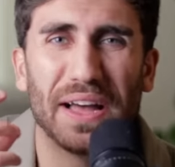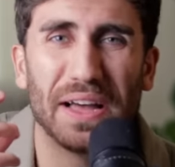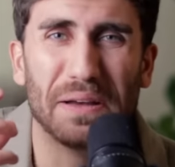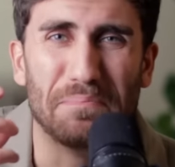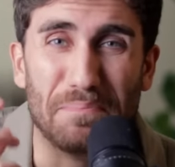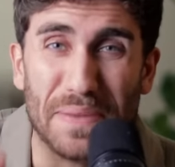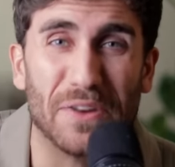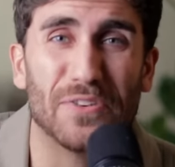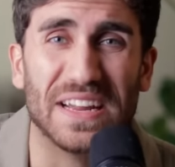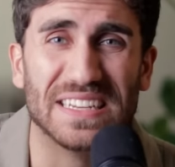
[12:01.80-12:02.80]
a
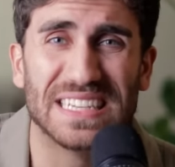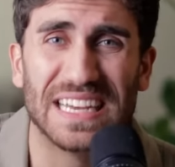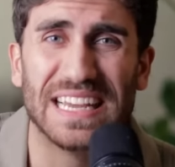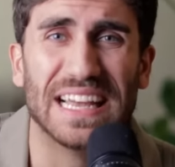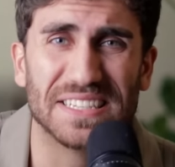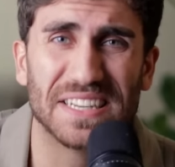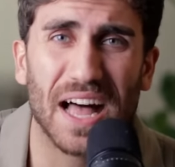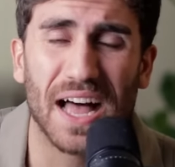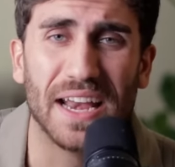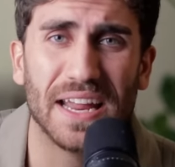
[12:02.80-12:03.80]
bitterness against
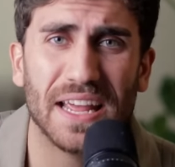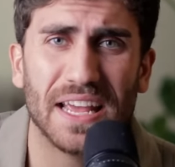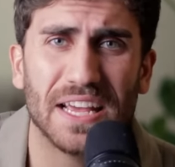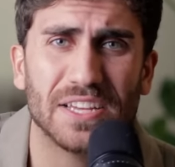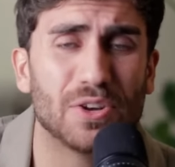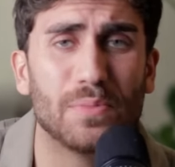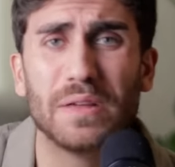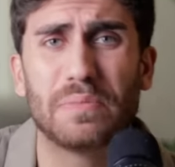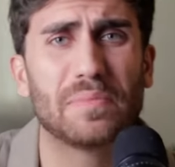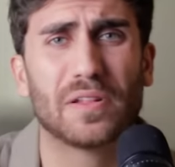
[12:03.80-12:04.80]
God. So
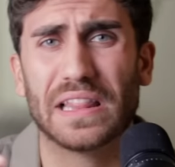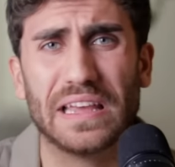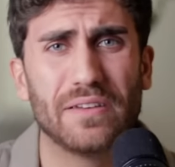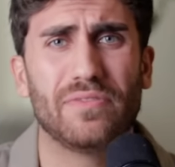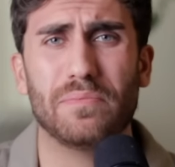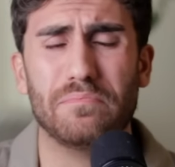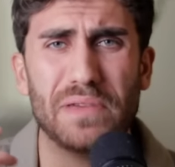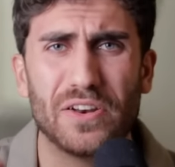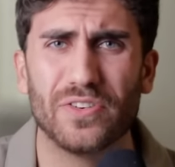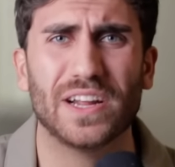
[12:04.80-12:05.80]
many people live in
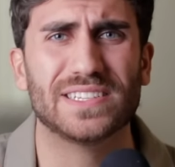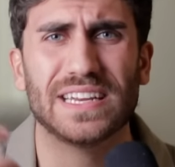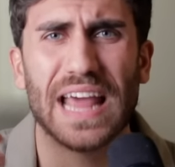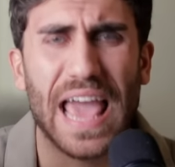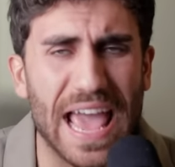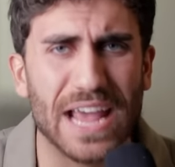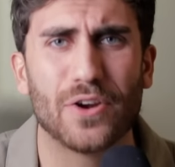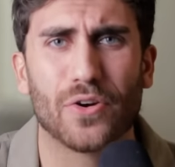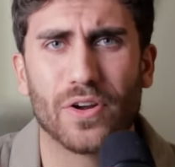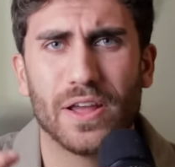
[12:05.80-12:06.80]
bitterness and
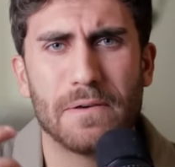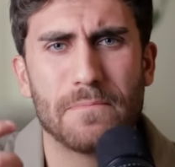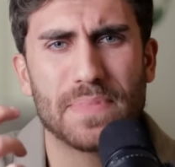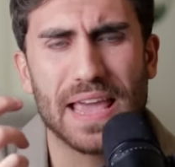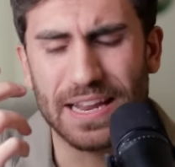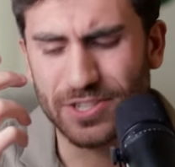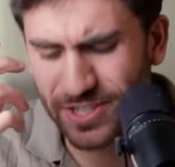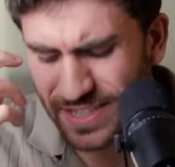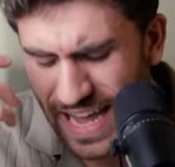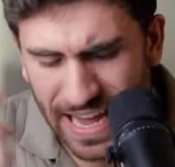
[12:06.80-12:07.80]
anger and
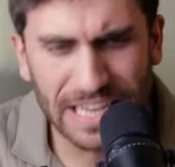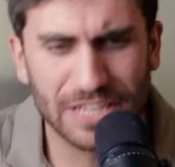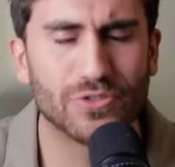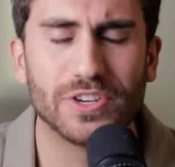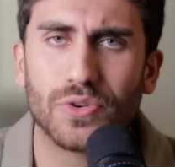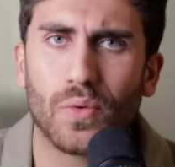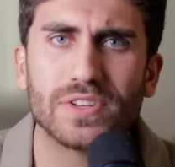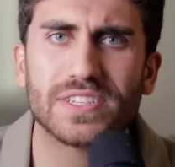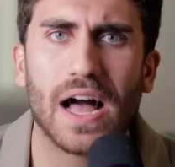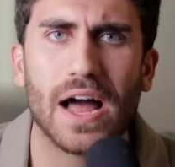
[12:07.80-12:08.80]
just hatred
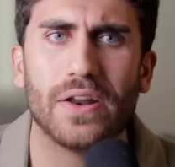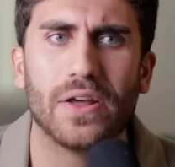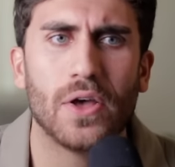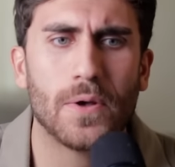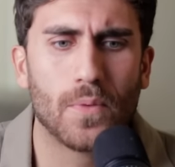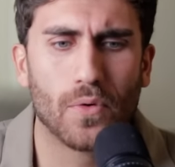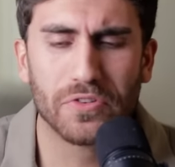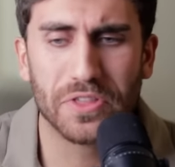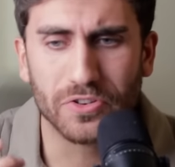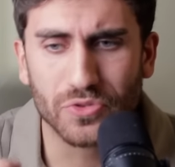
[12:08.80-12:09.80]
towards God
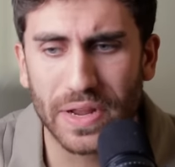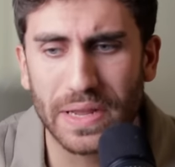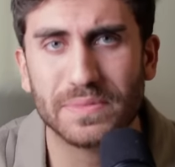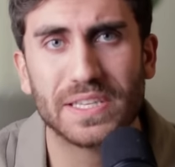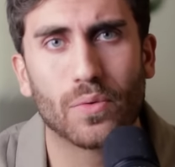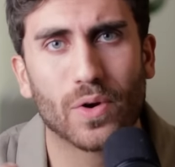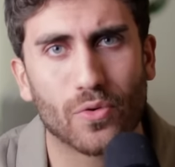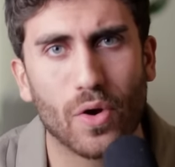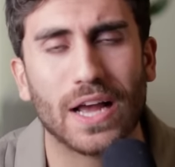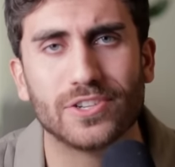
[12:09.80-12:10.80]
over their dreams that were
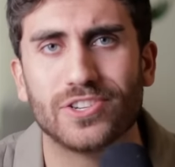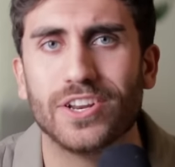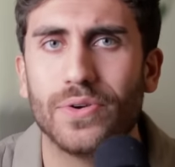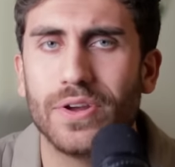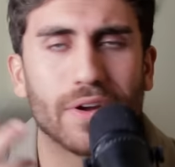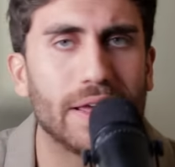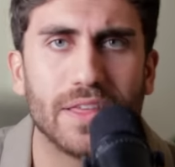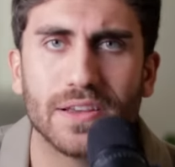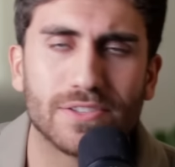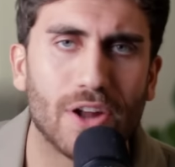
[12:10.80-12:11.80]
crushed. And you hear
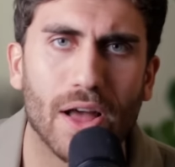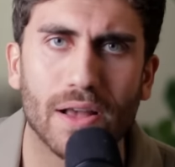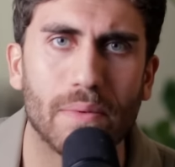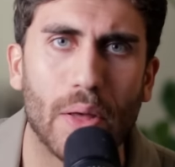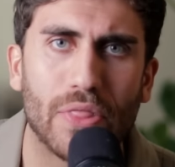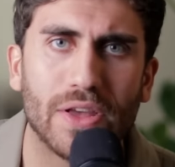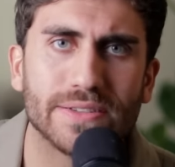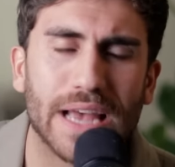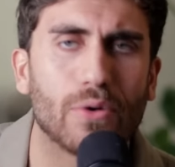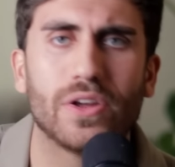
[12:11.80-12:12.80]
atheists talk about
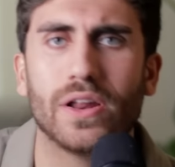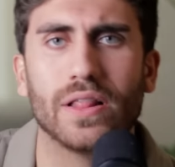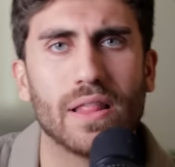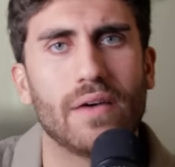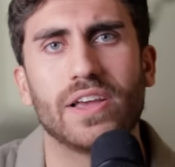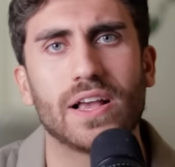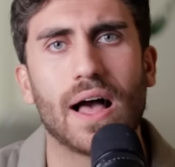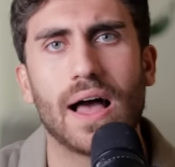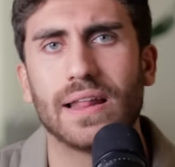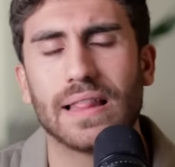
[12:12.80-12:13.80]
this. How could a loving
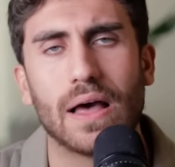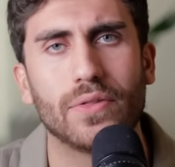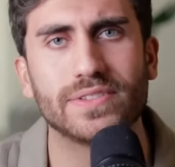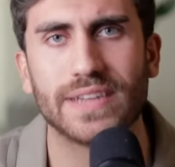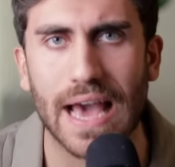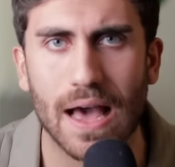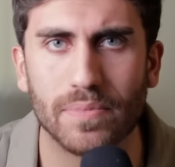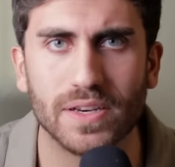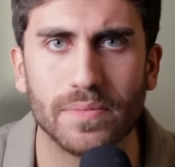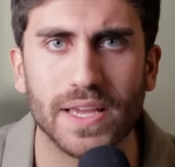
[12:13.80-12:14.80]
God allow this to
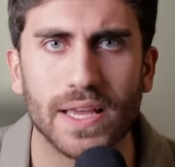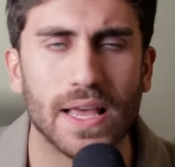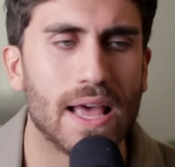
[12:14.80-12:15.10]
happen to me?